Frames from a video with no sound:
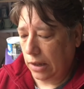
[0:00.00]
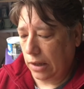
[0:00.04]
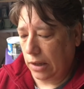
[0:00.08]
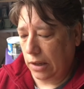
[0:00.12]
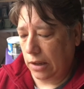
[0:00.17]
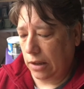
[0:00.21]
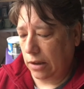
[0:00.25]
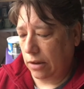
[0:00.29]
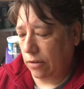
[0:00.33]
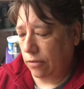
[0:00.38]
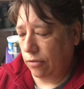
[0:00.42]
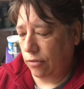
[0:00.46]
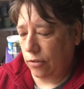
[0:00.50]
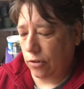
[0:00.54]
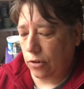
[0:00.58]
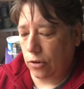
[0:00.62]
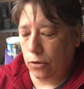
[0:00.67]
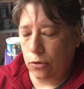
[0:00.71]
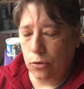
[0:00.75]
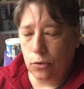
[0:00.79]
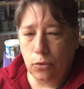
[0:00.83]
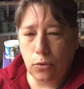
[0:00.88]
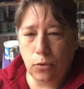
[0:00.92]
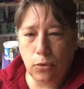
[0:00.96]
if
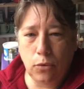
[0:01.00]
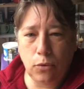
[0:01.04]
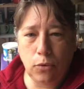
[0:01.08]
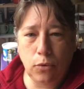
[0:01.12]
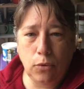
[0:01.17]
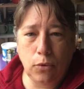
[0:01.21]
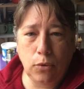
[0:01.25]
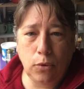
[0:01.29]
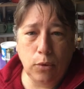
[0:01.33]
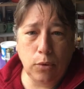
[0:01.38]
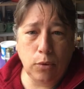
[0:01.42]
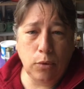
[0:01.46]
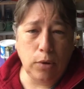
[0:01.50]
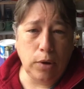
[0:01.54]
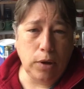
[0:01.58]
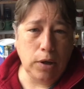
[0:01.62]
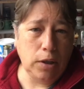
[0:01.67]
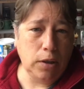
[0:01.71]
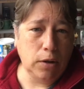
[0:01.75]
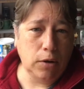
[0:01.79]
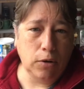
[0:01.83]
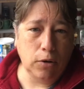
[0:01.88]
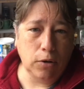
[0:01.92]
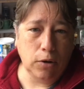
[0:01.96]
you
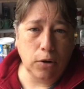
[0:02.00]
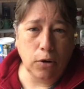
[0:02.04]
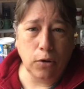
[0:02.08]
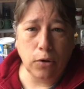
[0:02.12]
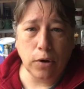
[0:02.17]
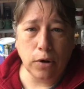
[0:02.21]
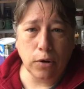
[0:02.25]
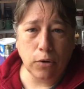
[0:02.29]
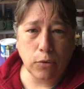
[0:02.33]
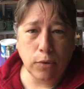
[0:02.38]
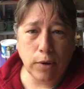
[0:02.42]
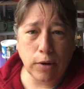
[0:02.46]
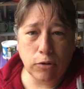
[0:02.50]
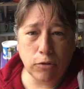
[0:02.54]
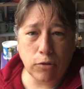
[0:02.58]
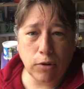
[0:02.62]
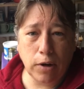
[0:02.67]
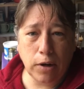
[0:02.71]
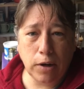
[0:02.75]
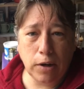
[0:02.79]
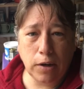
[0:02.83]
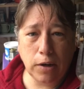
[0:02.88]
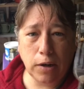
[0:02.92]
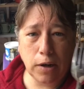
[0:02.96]
either go to a
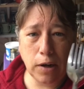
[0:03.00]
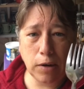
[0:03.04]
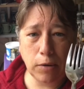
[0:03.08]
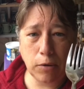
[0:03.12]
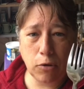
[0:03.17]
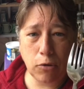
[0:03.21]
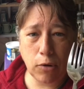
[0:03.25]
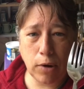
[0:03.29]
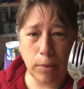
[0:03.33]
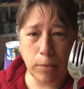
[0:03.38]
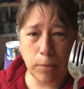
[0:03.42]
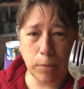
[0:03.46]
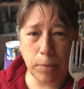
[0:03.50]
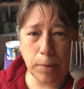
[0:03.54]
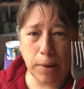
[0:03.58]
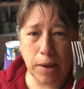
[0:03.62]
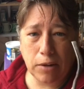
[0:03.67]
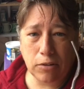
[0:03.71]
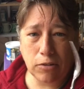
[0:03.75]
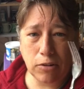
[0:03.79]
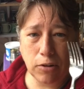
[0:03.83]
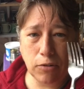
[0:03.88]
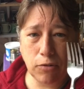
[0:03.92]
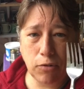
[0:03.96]
restaurant and grab a
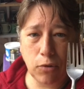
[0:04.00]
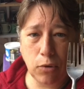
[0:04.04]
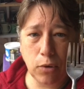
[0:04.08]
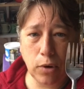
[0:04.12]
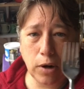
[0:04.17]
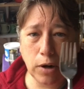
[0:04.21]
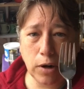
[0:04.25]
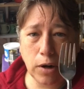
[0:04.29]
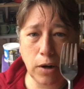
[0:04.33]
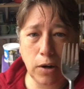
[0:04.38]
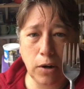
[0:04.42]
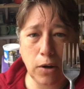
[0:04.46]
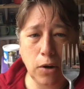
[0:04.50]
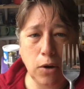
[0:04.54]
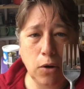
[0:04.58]
plastic fork,